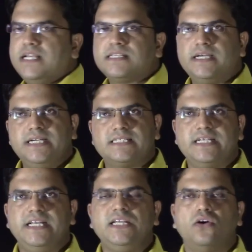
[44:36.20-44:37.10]
decides
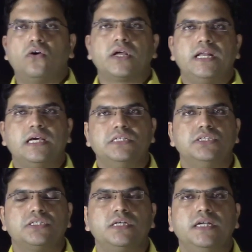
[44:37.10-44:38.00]
any
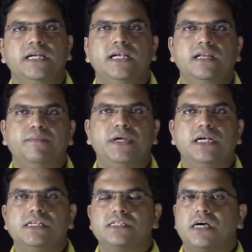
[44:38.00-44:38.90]
organizational
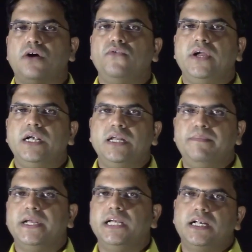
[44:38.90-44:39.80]
independence, how
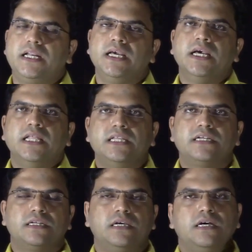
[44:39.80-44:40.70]
independently,
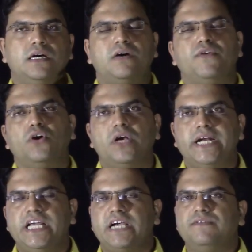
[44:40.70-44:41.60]
that uh, we
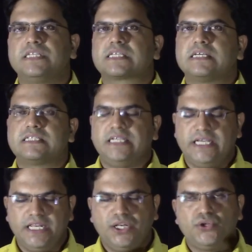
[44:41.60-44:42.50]
already have discussed
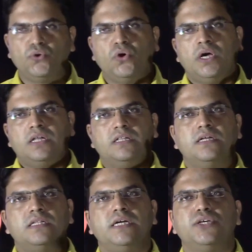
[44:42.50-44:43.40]
into
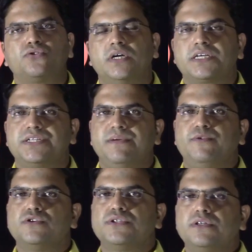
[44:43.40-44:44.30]
uh, the introductory
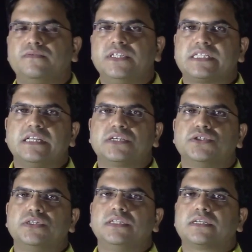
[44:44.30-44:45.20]
portion of this
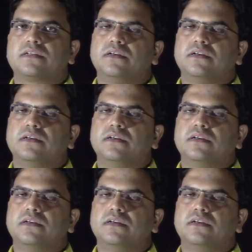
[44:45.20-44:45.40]
lecture, that